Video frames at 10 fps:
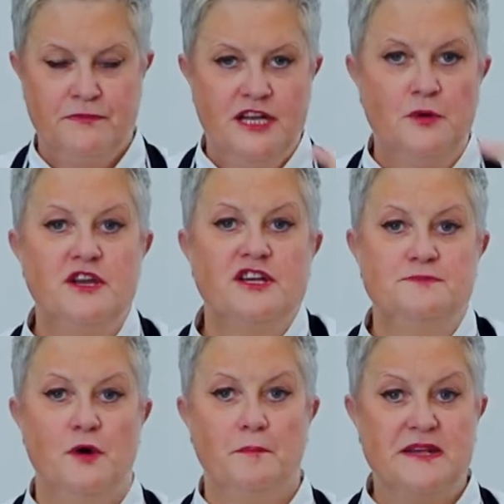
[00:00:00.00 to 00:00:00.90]
You you can
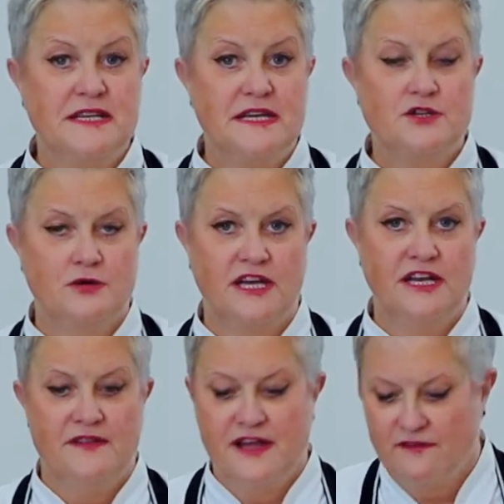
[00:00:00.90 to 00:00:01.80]
smell biscuits cooking
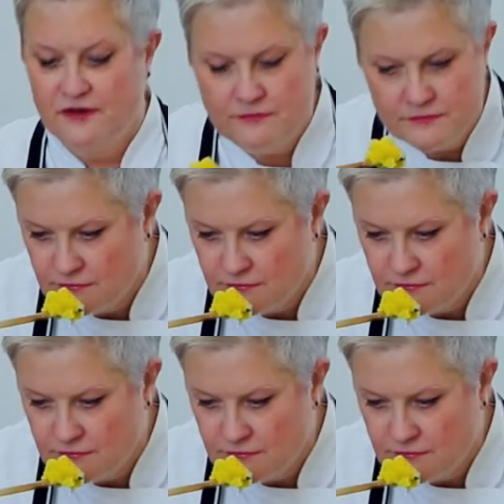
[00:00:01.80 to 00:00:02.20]
in the oven?